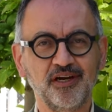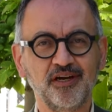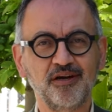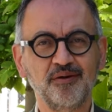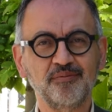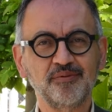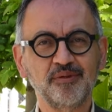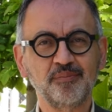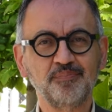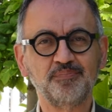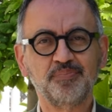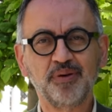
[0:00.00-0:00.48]

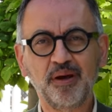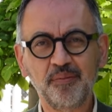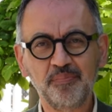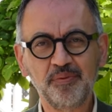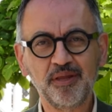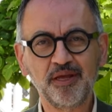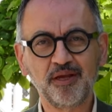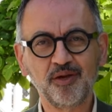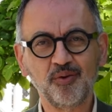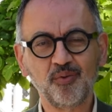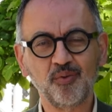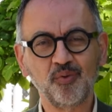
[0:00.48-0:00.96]
The
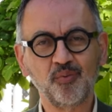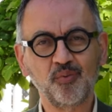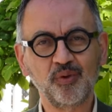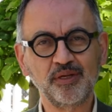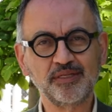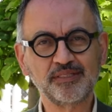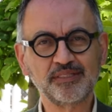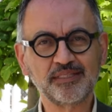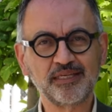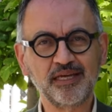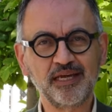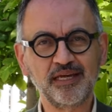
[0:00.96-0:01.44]
public will
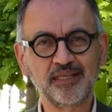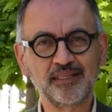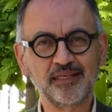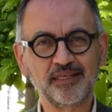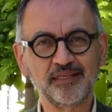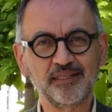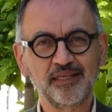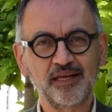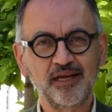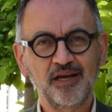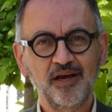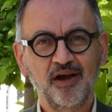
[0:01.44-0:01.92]
see
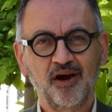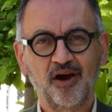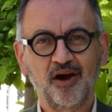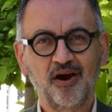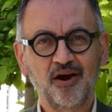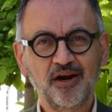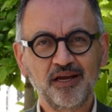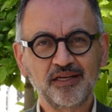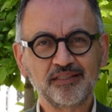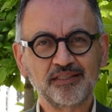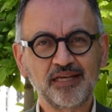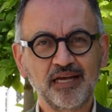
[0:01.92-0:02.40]
that
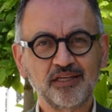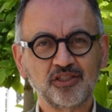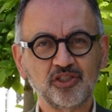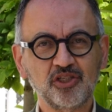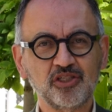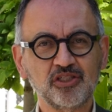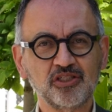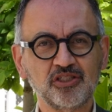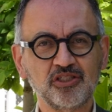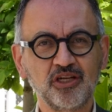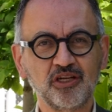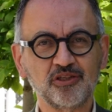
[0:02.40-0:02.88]
architecture
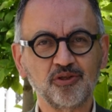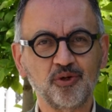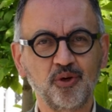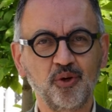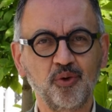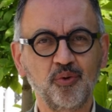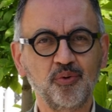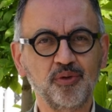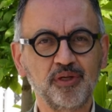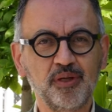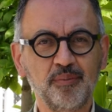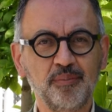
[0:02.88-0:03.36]
is not
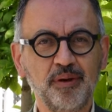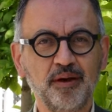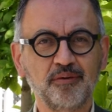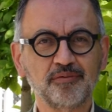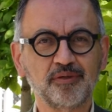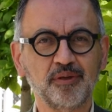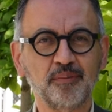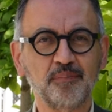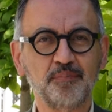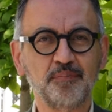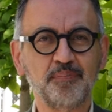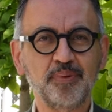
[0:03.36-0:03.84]
only
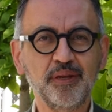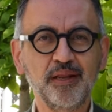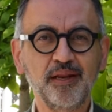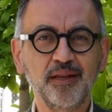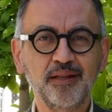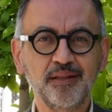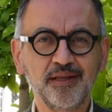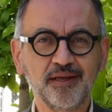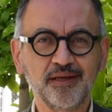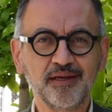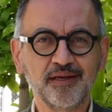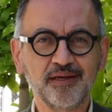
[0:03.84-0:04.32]
about a
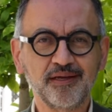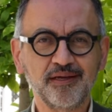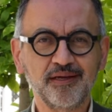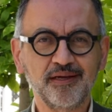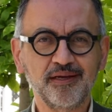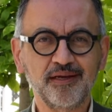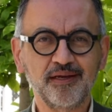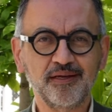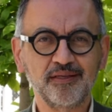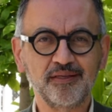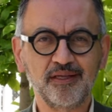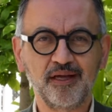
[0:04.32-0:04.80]
building.
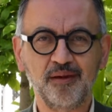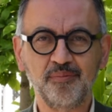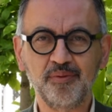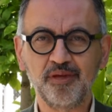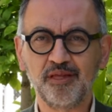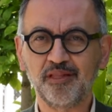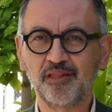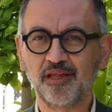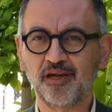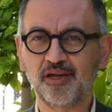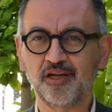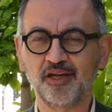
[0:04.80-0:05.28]
I
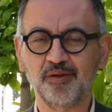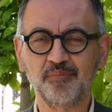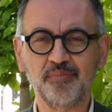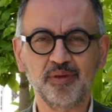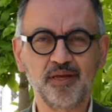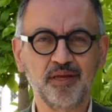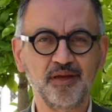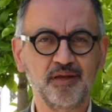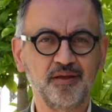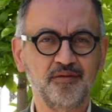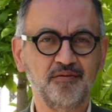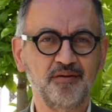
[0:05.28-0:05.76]
mean, there can
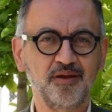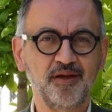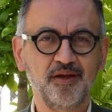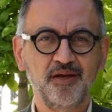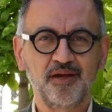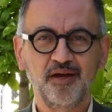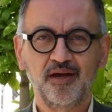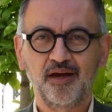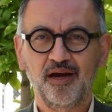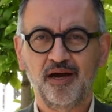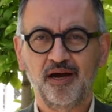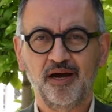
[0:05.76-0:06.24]
be
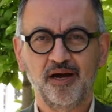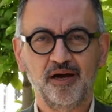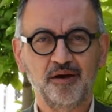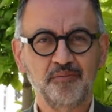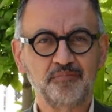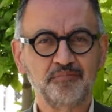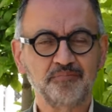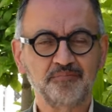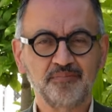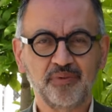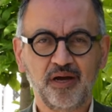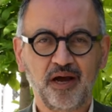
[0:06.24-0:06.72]

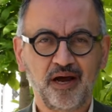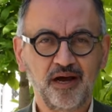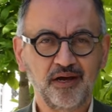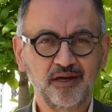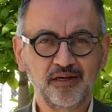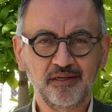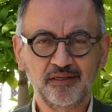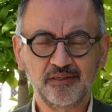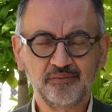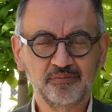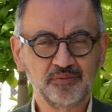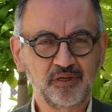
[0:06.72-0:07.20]

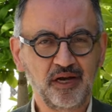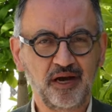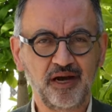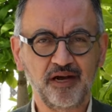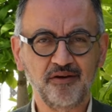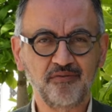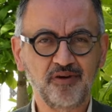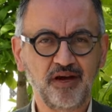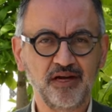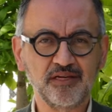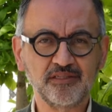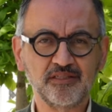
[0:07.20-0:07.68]
high
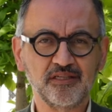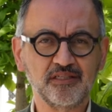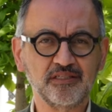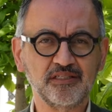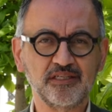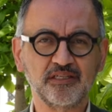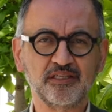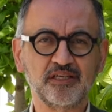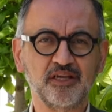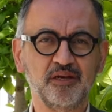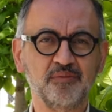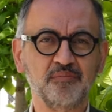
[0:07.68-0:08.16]
rises,
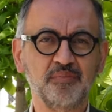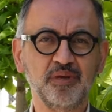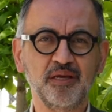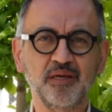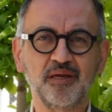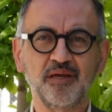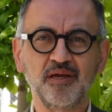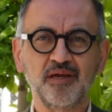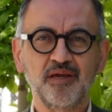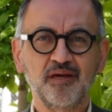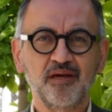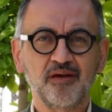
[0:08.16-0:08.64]
it can
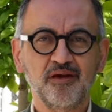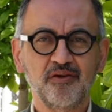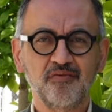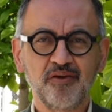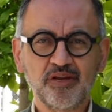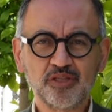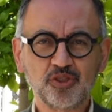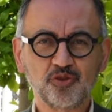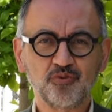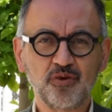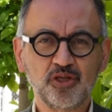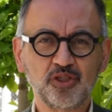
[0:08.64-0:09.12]
be
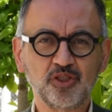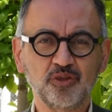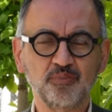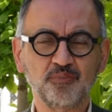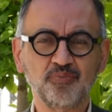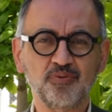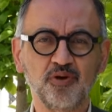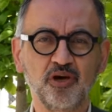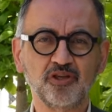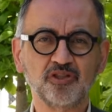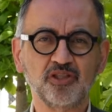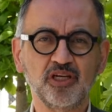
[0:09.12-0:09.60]
restoration
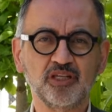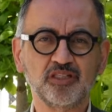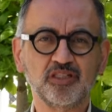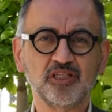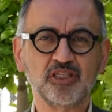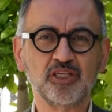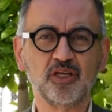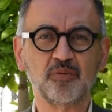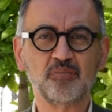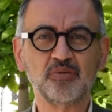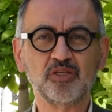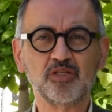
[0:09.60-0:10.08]
projects,
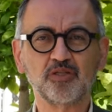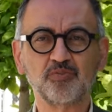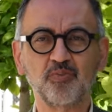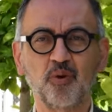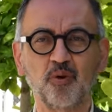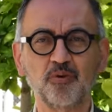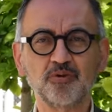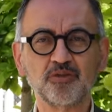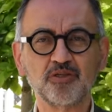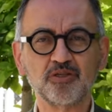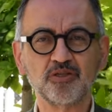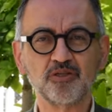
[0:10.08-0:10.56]
it can be
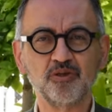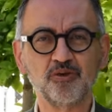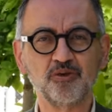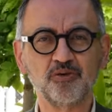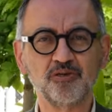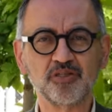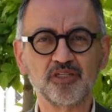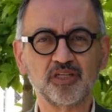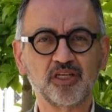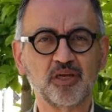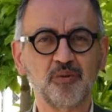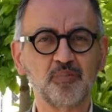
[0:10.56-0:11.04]
small
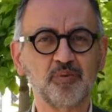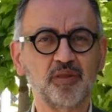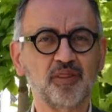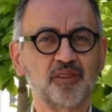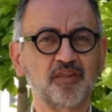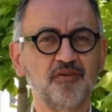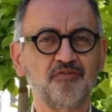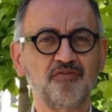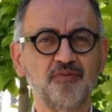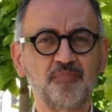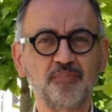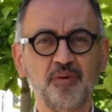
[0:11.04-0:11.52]
schools, it can be
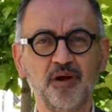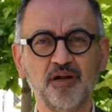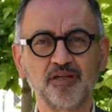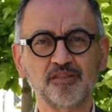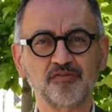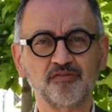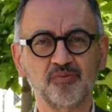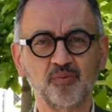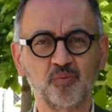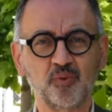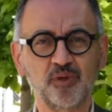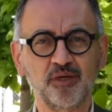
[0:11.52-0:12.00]
different parts
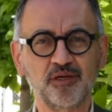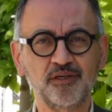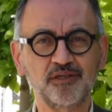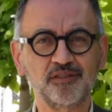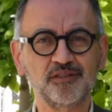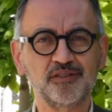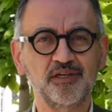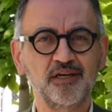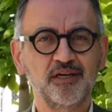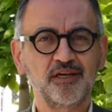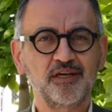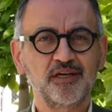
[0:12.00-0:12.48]
of the
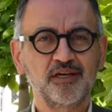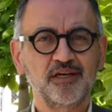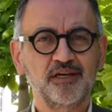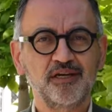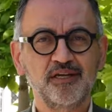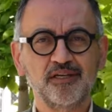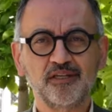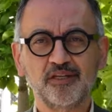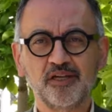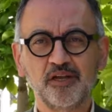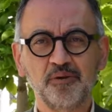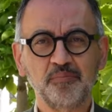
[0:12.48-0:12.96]
world,
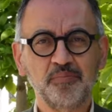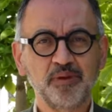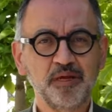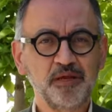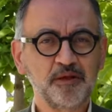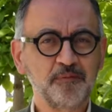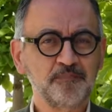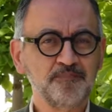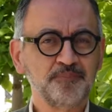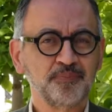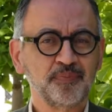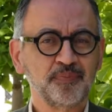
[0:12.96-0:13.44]
it can be